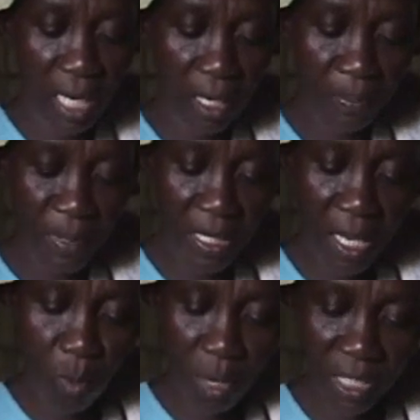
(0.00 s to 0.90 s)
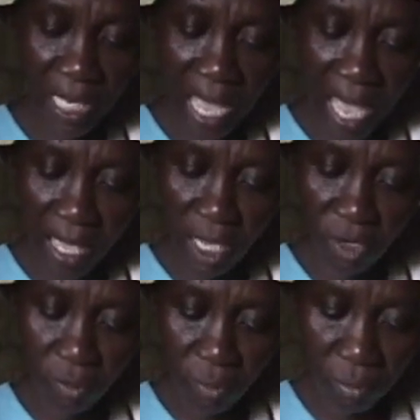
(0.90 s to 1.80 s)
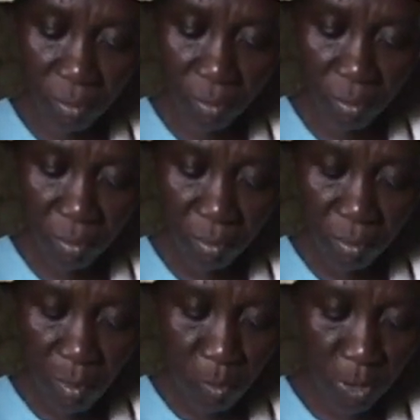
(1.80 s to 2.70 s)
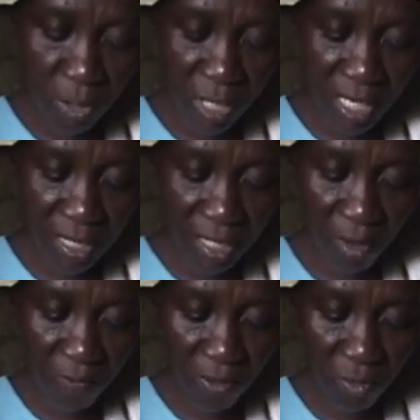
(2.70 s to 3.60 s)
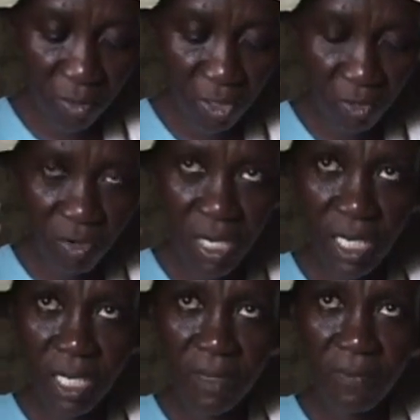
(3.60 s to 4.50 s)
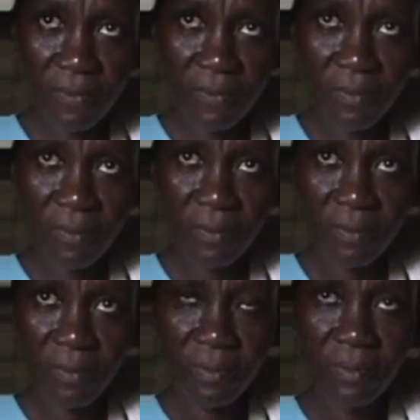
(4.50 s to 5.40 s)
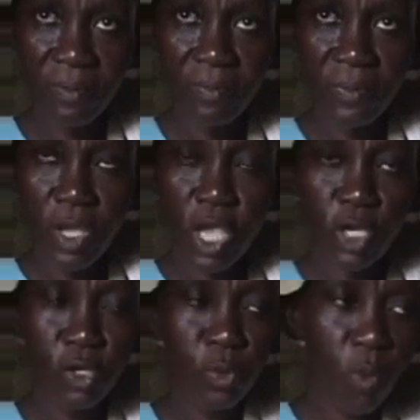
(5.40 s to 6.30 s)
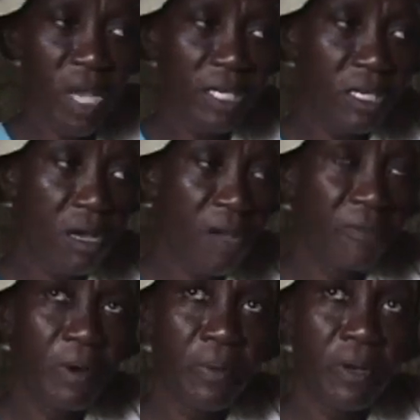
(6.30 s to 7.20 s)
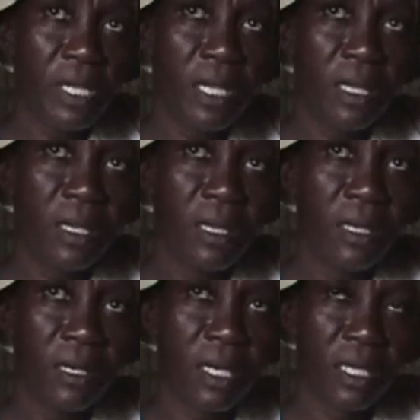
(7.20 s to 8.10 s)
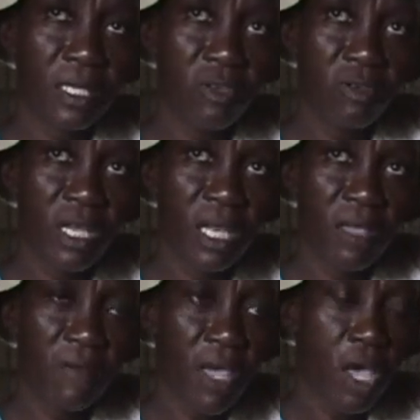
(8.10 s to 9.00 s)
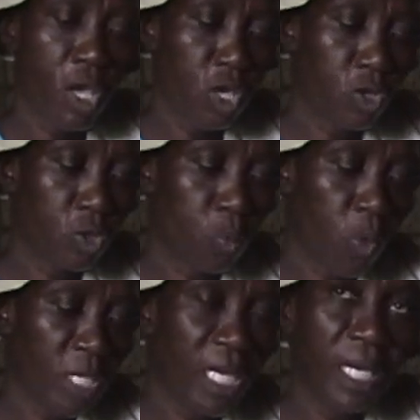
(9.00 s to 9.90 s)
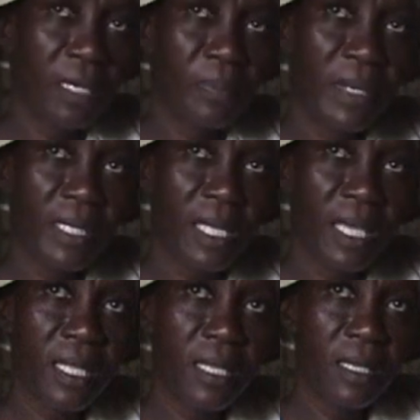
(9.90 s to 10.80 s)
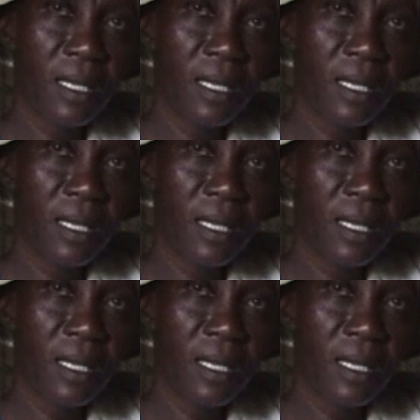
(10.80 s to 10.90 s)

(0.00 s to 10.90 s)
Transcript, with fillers: use a little piece and wash the eye, you know. But it's necessary if you use a green leaf. Mm -hmm. You just wash it off properly. That is a green leaf. Mm -hmm. You just wash a little piece of it